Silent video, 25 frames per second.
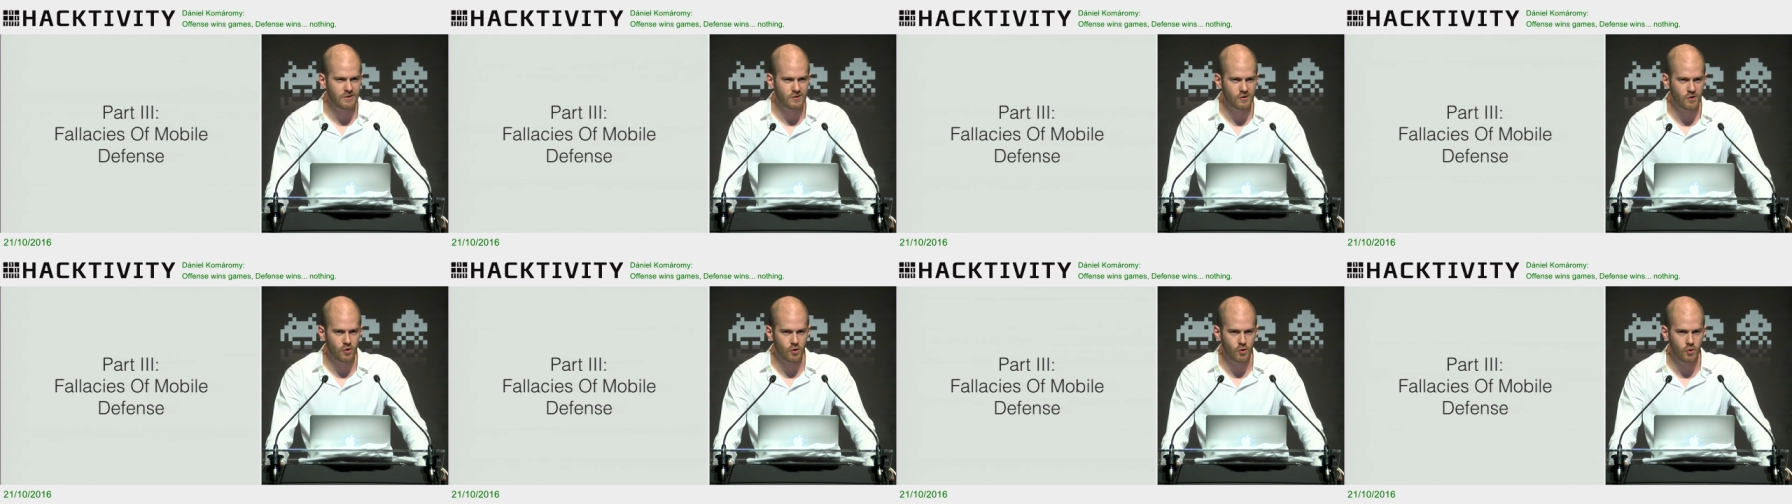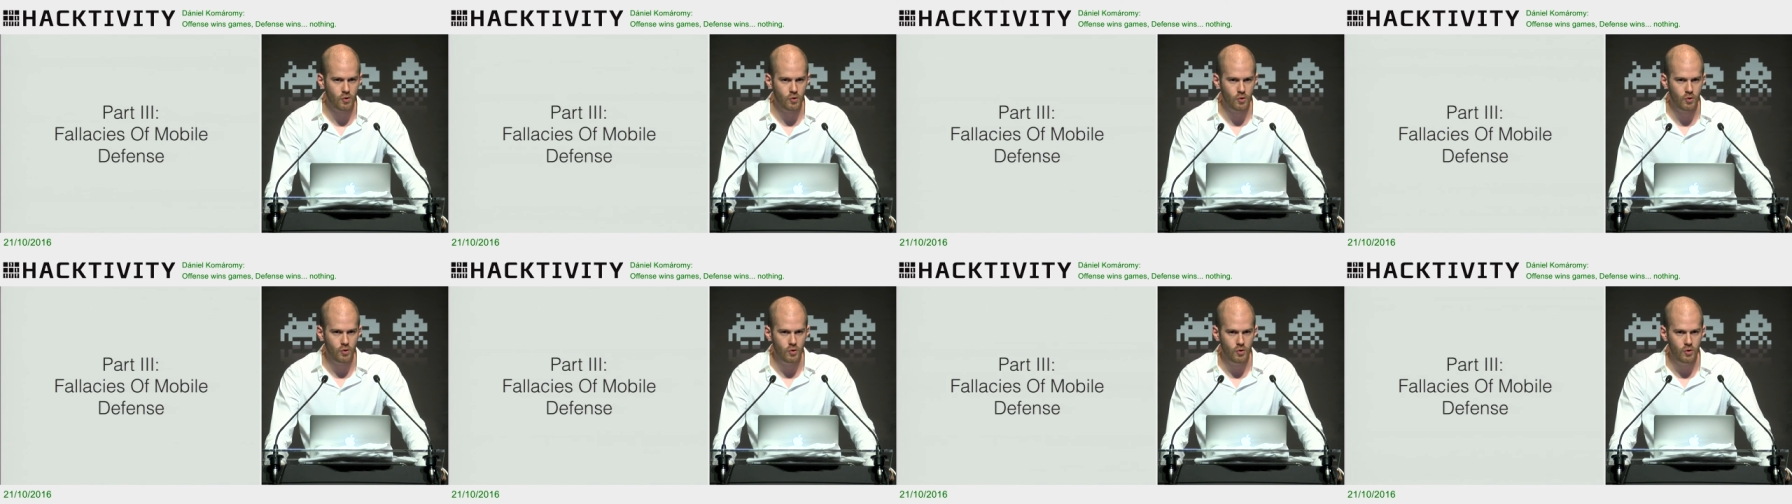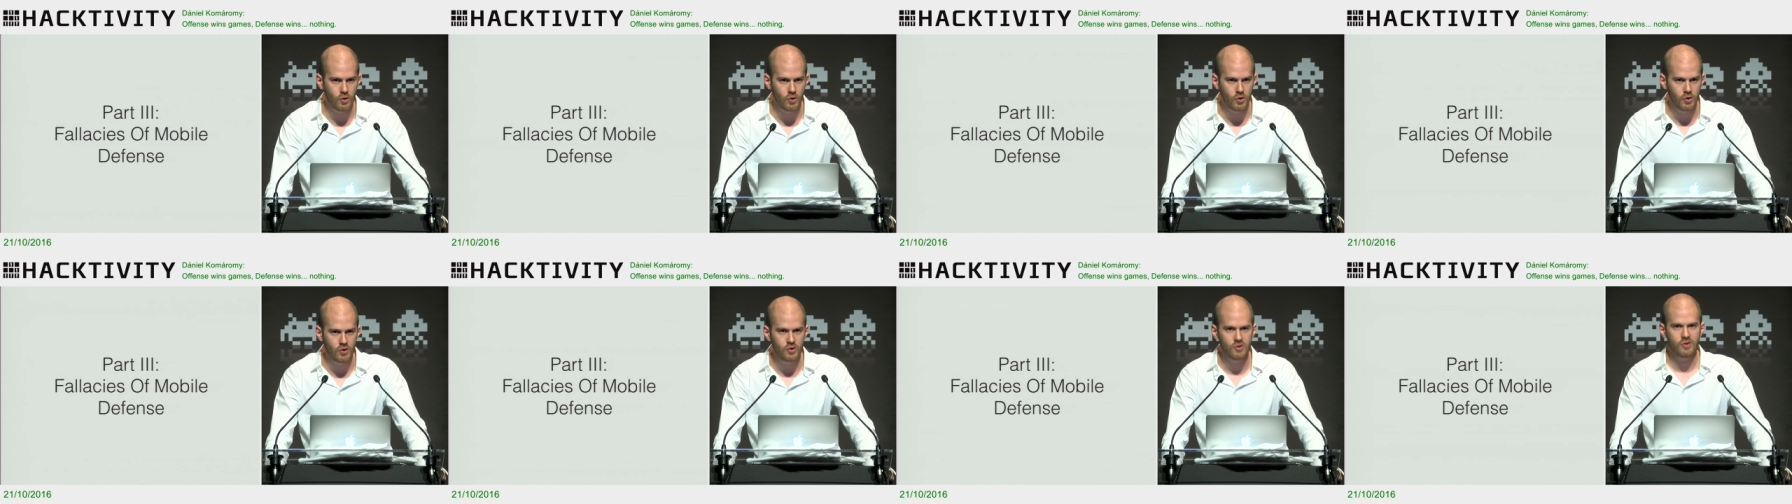so
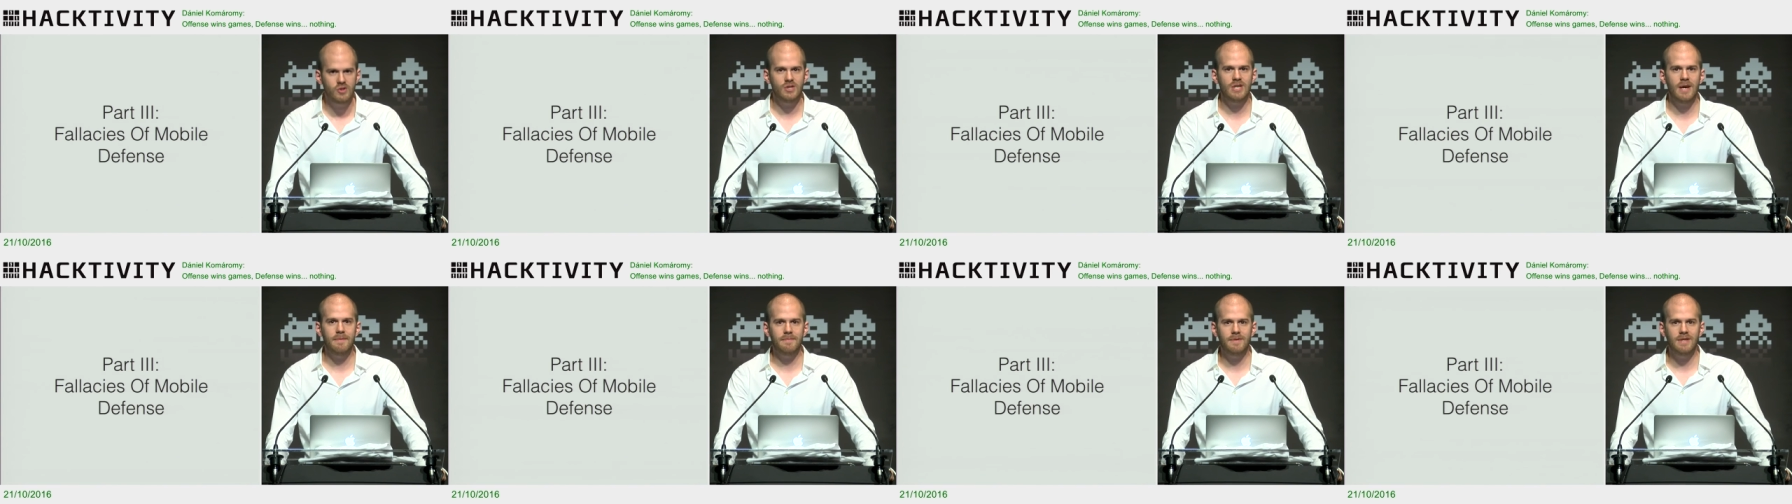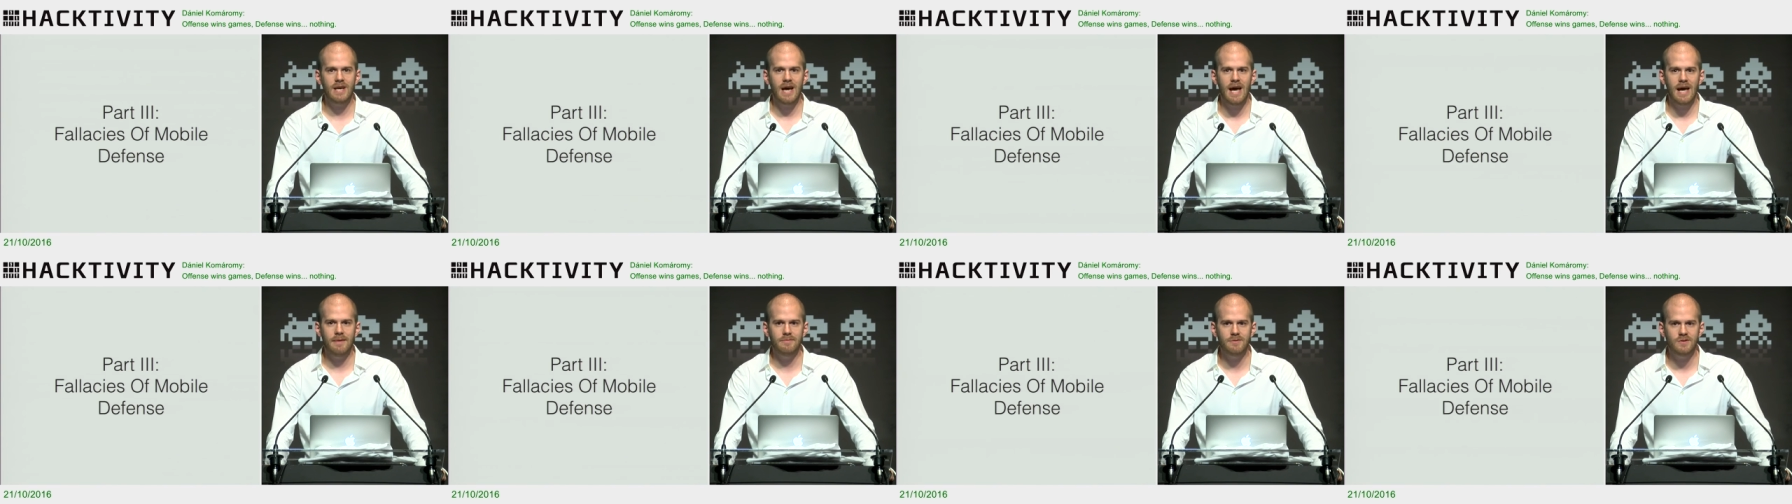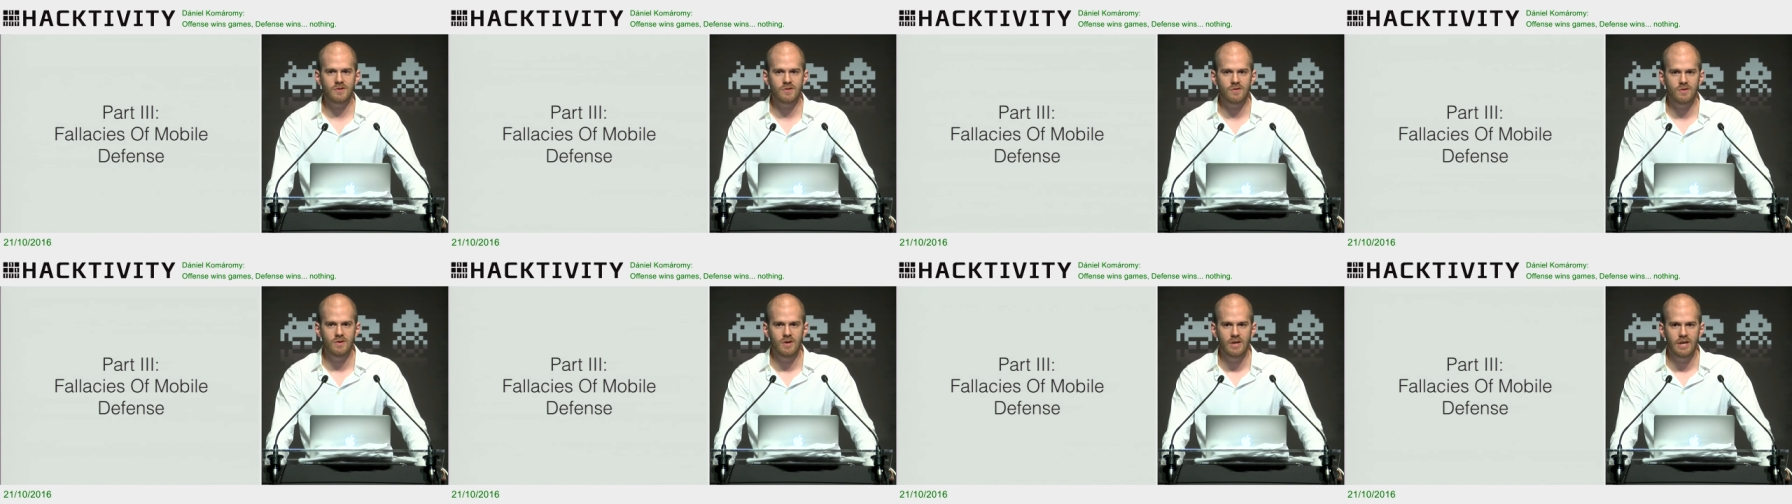
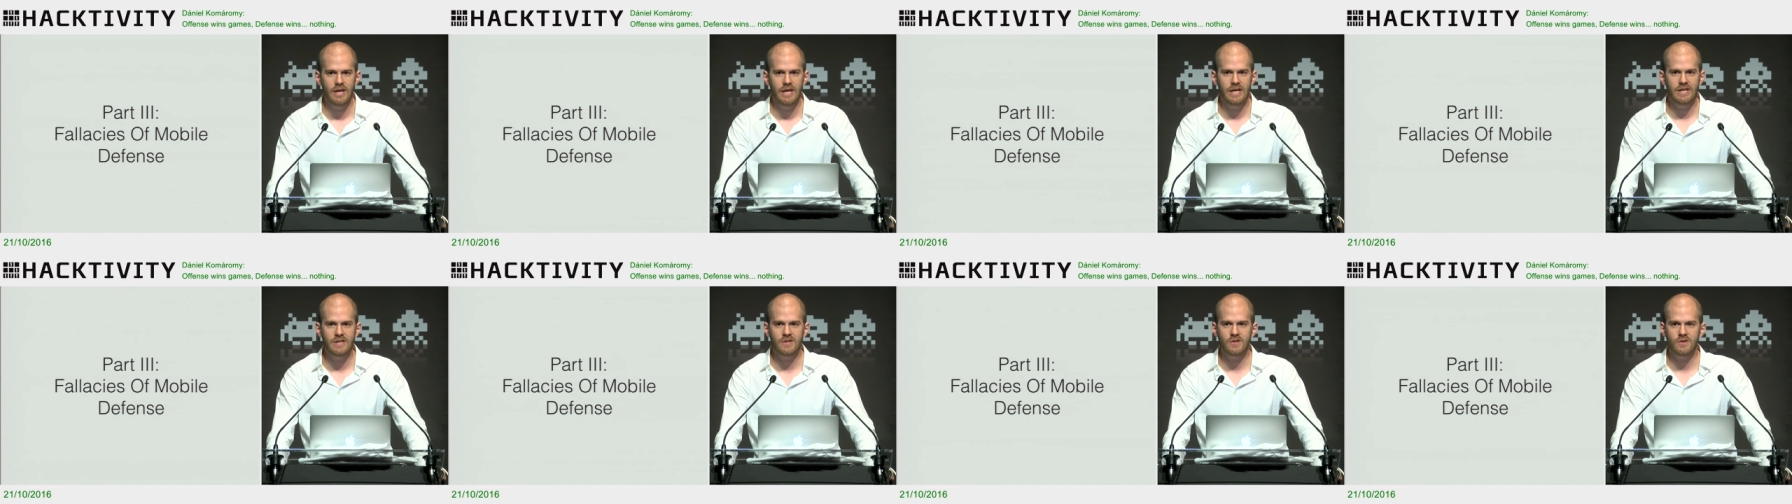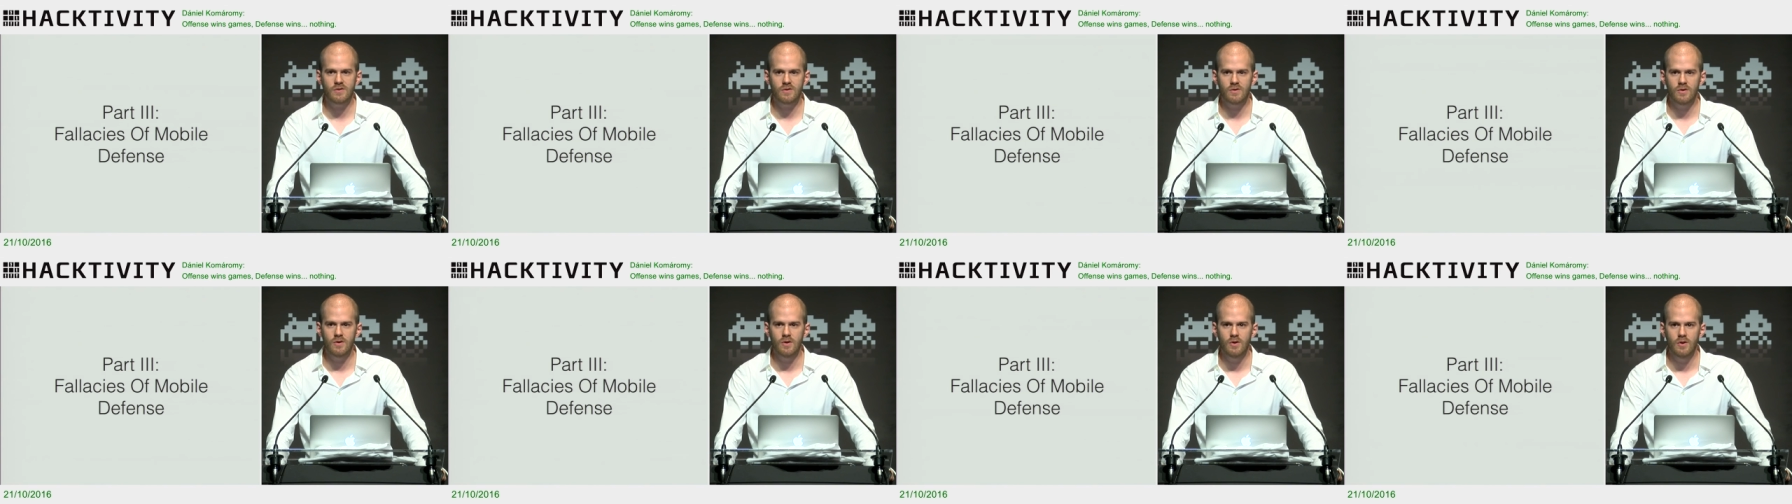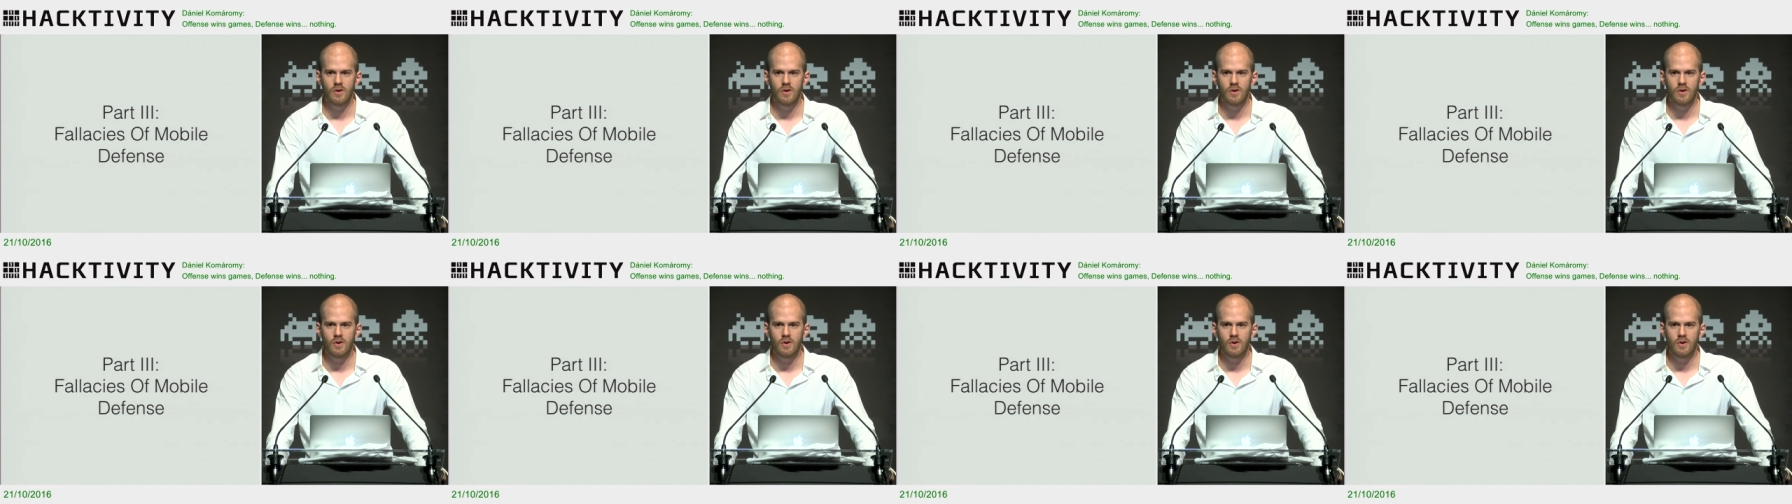sometimes it's